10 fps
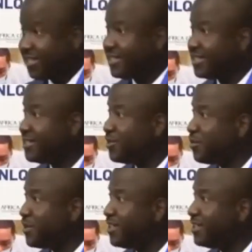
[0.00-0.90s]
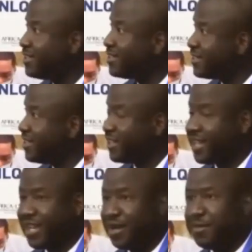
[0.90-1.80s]
So
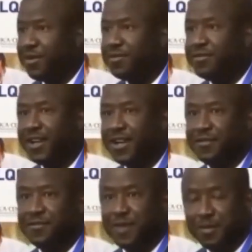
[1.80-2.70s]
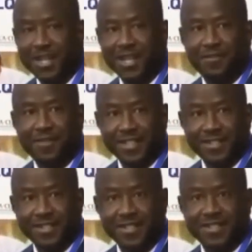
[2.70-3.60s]
ASLM and Africa
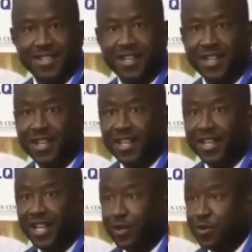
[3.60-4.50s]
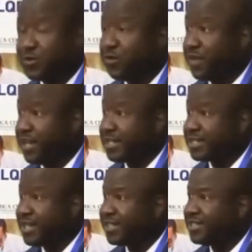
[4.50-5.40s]
CDC launched what we
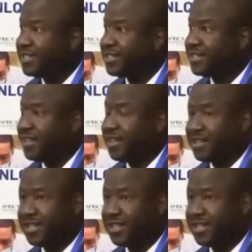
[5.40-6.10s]
call the